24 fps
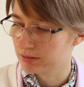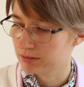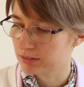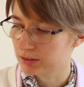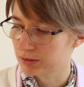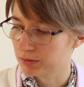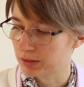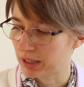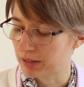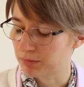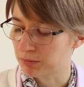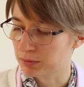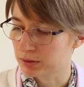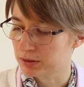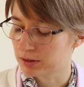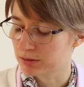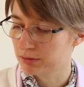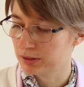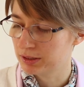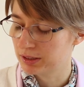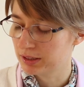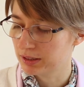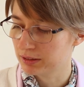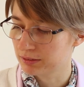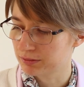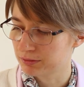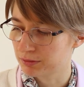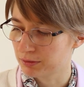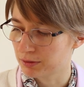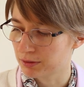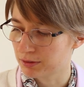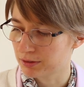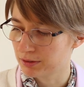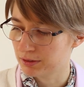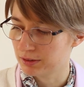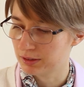so that was retailed
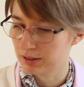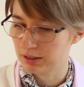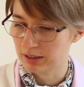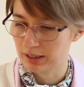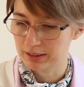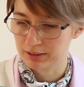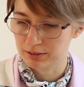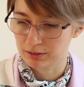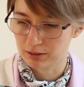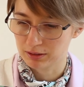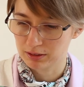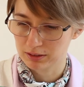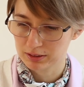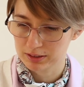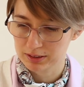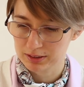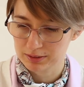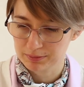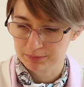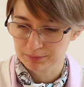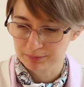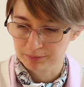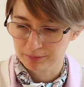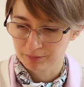for $39.